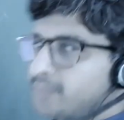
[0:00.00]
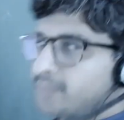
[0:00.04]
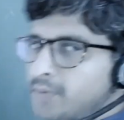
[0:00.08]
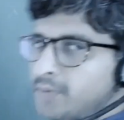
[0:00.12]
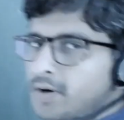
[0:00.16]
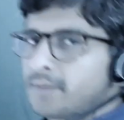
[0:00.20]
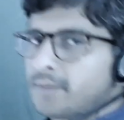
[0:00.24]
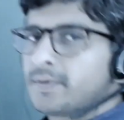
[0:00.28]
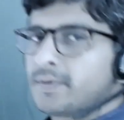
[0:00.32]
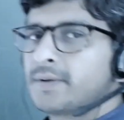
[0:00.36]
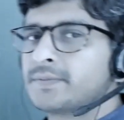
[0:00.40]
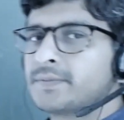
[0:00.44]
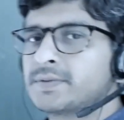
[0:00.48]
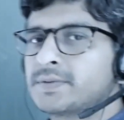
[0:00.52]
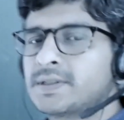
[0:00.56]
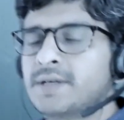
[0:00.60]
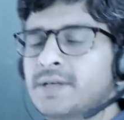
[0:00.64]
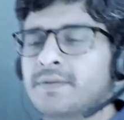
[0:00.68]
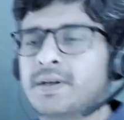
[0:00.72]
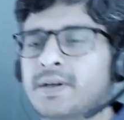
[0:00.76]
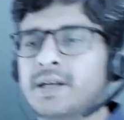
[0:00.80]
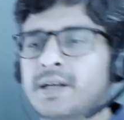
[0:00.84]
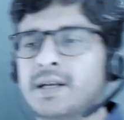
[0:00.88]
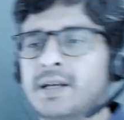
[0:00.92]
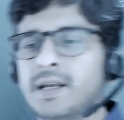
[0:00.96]
of problems
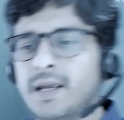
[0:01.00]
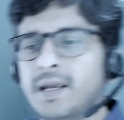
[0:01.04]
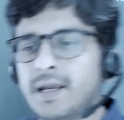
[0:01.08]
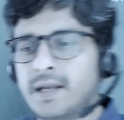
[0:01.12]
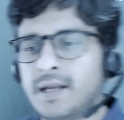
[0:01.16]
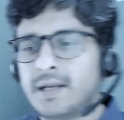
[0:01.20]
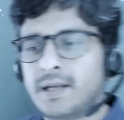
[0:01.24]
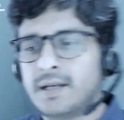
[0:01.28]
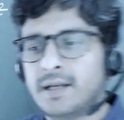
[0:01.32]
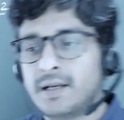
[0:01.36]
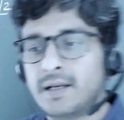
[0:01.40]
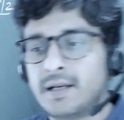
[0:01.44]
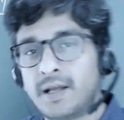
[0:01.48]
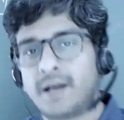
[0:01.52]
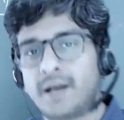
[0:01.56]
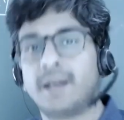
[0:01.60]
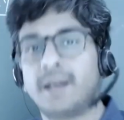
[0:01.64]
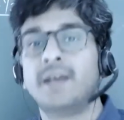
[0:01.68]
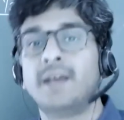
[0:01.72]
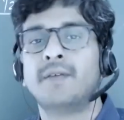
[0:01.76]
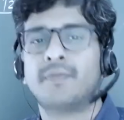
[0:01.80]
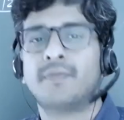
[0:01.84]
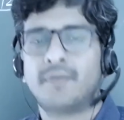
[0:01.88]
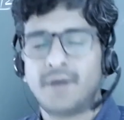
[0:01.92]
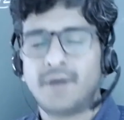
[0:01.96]
given in
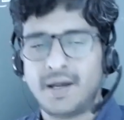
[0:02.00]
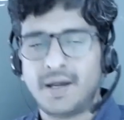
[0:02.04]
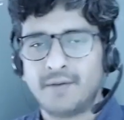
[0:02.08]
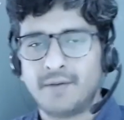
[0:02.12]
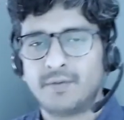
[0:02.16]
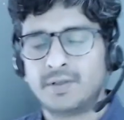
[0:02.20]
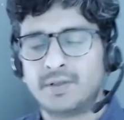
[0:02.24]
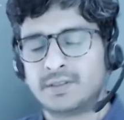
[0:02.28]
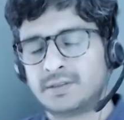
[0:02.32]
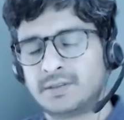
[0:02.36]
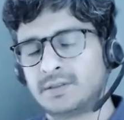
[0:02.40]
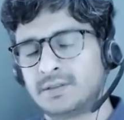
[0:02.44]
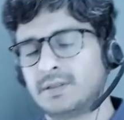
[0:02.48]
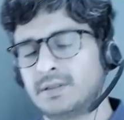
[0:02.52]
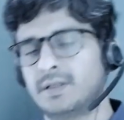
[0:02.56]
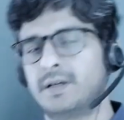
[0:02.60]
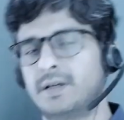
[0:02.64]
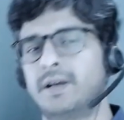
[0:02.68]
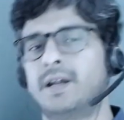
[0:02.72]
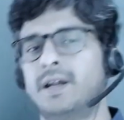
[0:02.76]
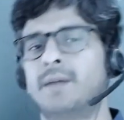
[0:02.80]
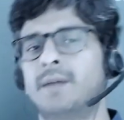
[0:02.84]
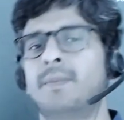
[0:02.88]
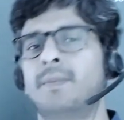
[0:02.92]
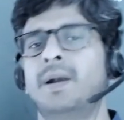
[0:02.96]
Reef. I would
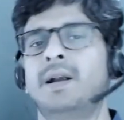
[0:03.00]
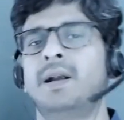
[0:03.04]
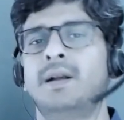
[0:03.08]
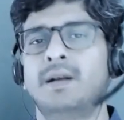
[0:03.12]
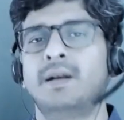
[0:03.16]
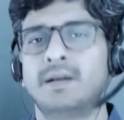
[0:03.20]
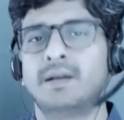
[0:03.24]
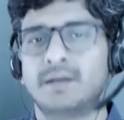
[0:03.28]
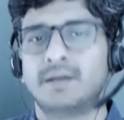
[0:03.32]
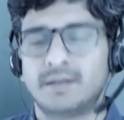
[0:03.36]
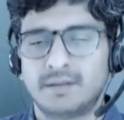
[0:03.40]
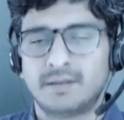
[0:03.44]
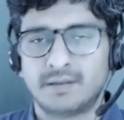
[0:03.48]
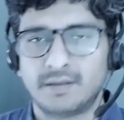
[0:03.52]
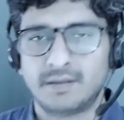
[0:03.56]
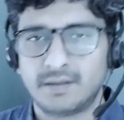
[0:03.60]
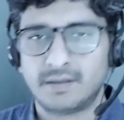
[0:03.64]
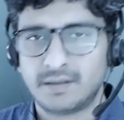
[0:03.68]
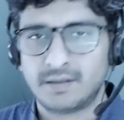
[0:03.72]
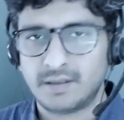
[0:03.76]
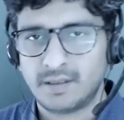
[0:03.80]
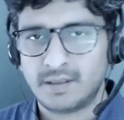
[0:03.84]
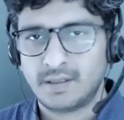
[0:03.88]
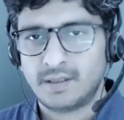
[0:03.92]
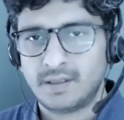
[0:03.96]
recommend uh,
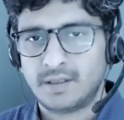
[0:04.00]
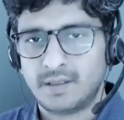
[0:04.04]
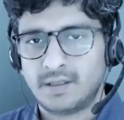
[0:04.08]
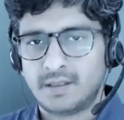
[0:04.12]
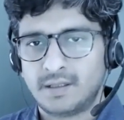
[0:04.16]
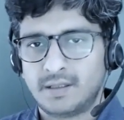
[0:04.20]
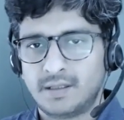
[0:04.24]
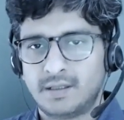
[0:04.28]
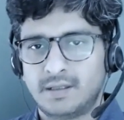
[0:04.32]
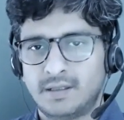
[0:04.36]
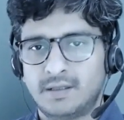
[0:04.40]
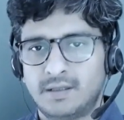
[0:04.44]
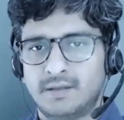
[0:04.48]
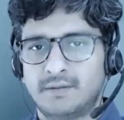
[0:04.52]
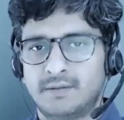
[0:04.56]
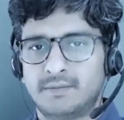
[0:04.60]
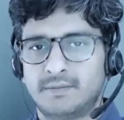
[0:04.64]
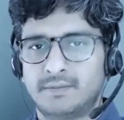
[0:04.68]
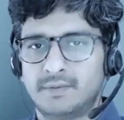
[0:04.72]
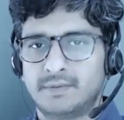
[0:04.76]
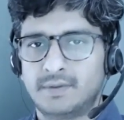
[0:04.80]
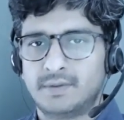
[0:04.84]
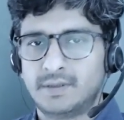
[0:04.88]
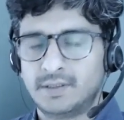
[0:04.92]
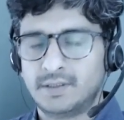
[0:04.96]
uh,
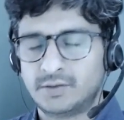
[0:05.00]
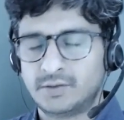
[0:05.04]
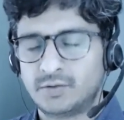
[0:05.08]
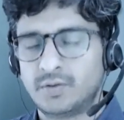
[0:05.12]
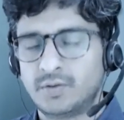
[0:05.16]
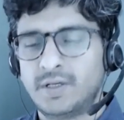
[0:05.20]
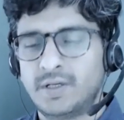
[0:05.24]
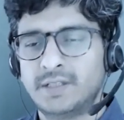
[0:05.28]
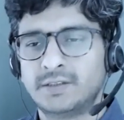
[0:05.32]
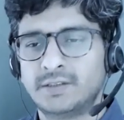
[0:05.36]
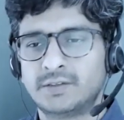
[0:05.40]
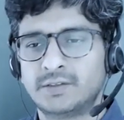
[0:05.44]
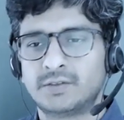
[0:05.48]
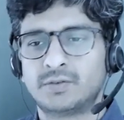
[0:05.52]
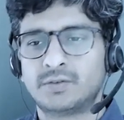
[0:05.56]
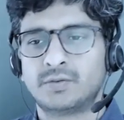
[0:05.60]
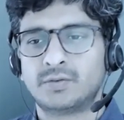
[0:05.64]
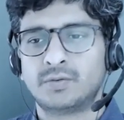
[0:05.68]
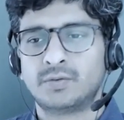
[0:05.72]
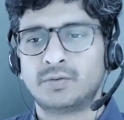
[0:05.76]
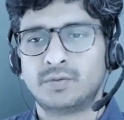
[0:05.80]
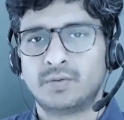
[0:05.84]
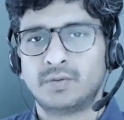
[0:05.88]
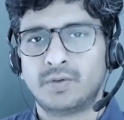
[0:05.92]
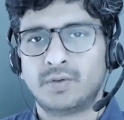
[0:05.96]
students
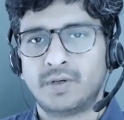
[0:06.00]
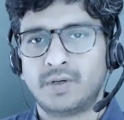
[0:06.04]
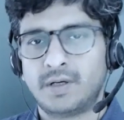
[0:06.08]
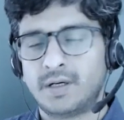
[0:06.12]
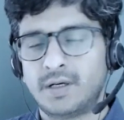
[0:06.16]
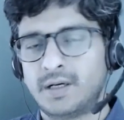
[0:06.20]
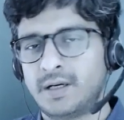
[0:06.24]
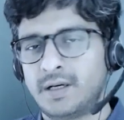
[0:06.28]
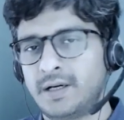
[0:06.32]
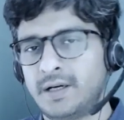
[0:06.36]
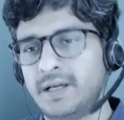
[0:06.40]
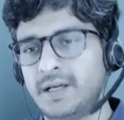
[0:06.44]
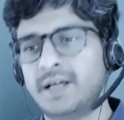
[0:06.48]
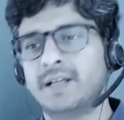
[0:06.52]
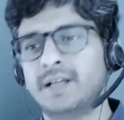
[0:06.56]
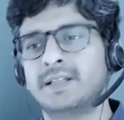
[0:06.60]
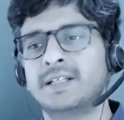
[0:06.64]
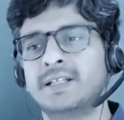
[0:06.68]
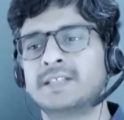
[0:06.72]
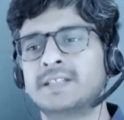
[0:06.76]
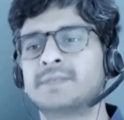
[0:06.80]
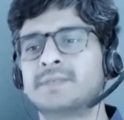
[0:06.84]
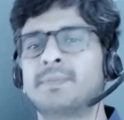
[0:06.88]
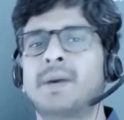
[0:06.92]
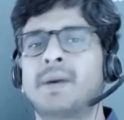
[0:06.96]
to read
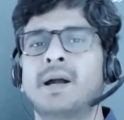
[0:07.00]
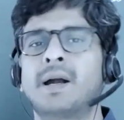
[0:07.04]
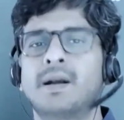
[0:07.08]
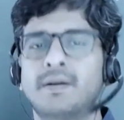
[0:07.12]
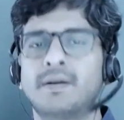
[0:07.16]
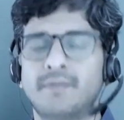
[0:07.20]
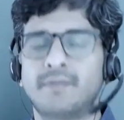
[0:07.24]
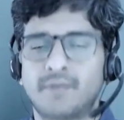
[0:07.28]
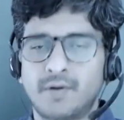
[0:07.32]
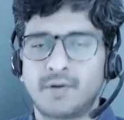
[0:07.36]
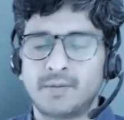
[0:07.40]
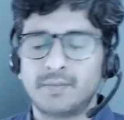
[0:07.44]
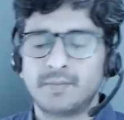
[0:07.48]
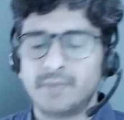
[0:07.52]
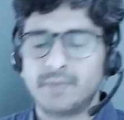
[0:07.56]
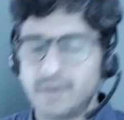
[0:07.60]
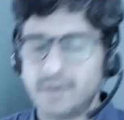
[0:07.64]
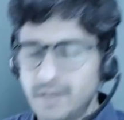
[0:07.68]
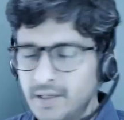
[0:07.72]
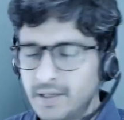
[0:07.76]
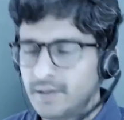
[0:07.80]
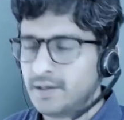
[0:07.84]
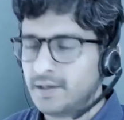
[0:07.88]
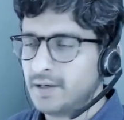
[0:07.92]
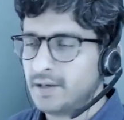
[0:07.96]
this part from
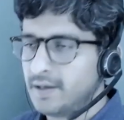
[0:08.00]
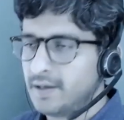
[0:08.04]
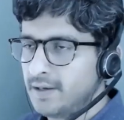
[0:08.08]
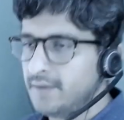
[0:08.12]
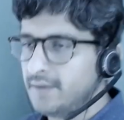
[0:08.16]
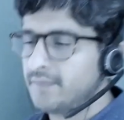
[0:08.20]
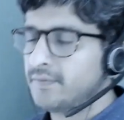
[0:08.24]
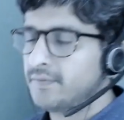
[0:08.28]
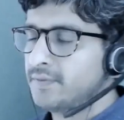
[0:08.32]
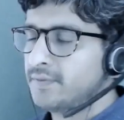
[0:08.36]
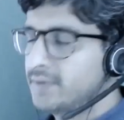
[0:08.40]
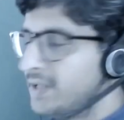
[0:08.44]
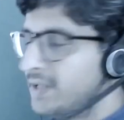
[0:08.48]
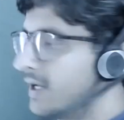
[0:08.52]
Re Reef.